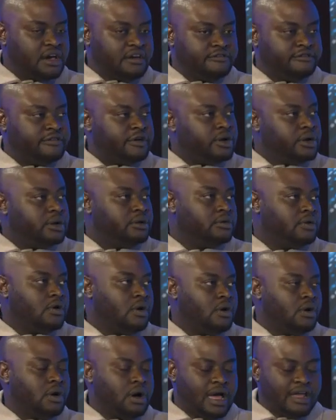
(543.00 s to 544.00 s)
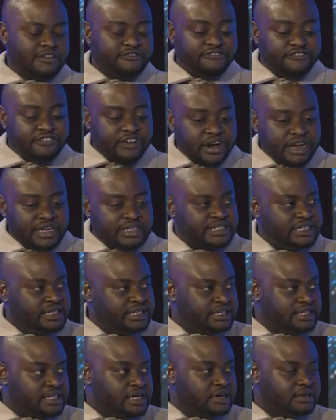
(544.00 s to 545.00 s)
very raw, and very
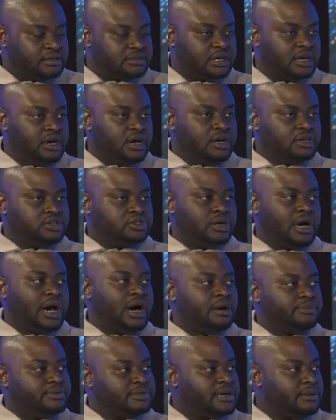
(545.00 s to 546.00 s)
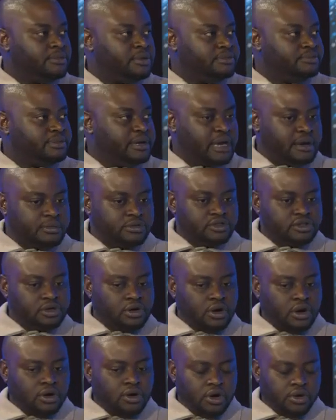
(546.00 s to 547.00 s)
detailed to help someone be able to
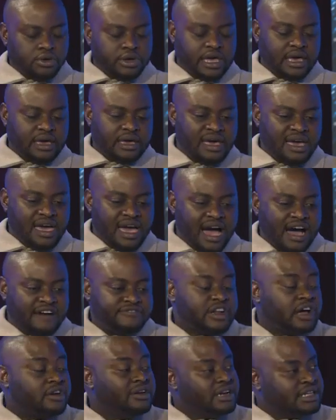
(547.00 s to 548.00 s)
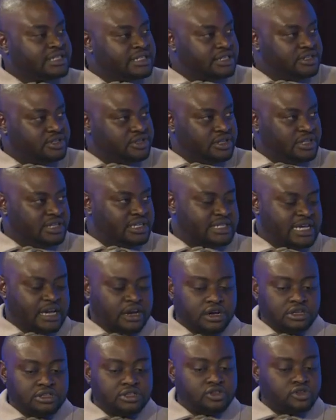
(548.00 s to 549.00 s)
go, okay, I've now listened to this and
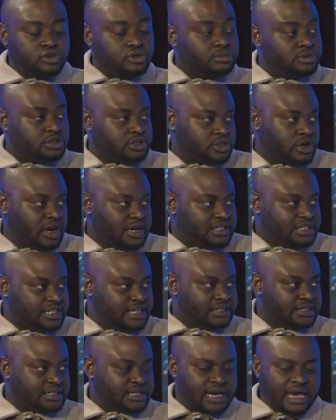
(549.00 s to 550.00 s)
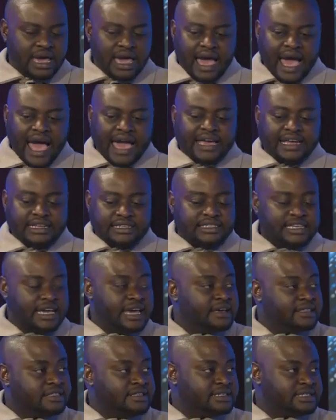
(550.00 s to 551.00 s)
consumed this content. I can
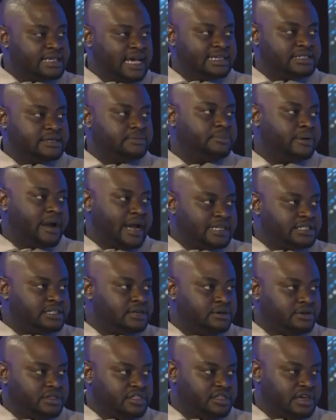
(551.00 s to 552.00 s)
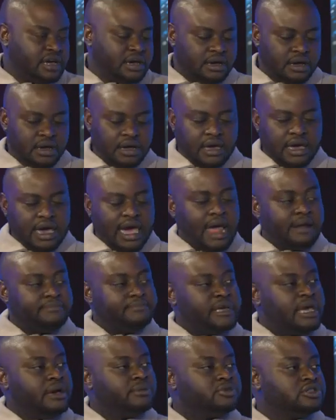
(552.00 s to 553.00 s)
take this as a practical thing and
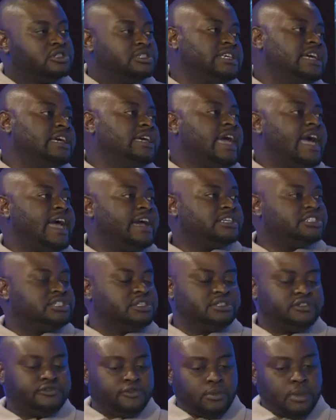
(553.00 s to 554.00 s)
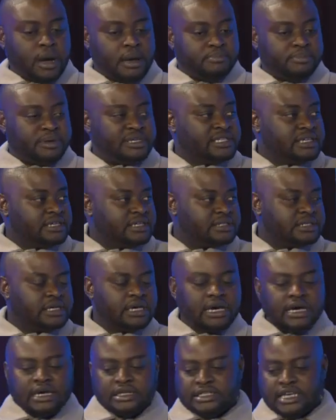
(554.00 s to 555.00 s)
be able to take actions for my business,
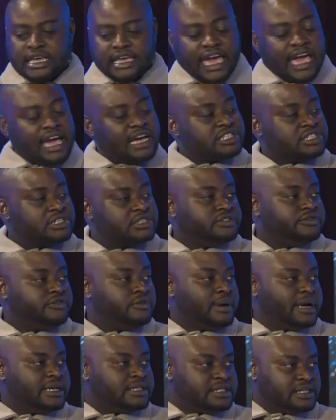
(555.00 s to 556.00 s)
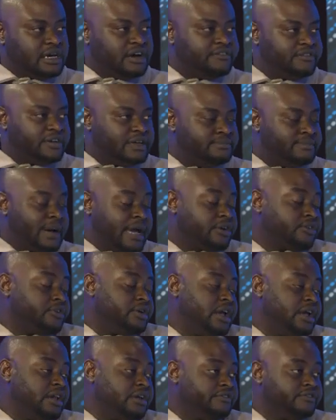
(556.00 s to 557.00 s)
take actions for myself in my
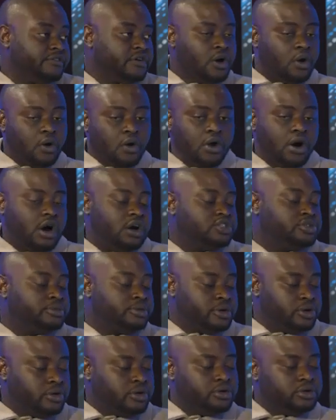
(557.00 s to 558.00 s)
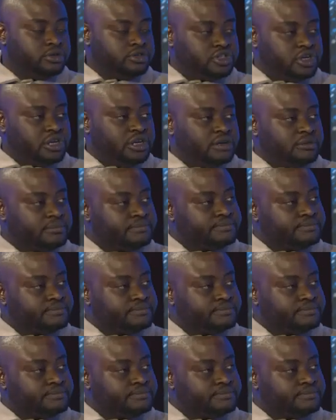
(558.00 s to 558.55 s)
creative or entrepreneurial journey.